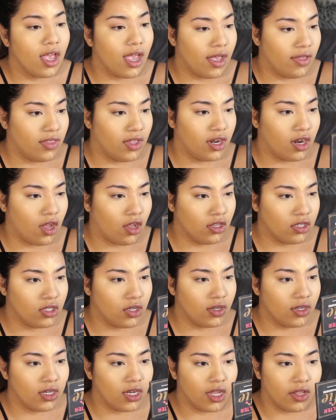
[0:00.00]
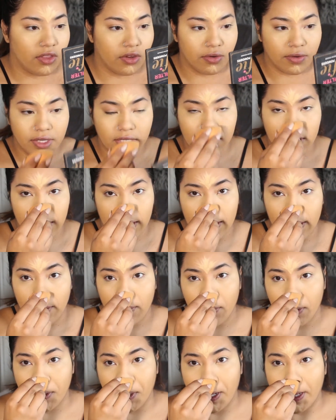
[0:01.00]
And then also another reason I
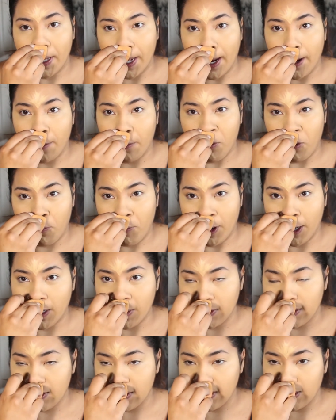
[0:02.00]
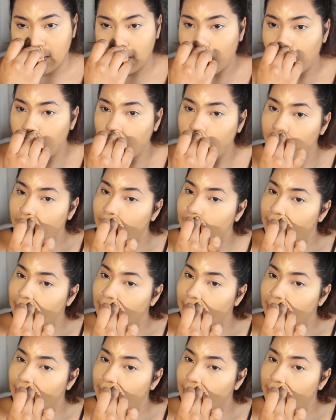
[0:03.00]
go really light with my concealer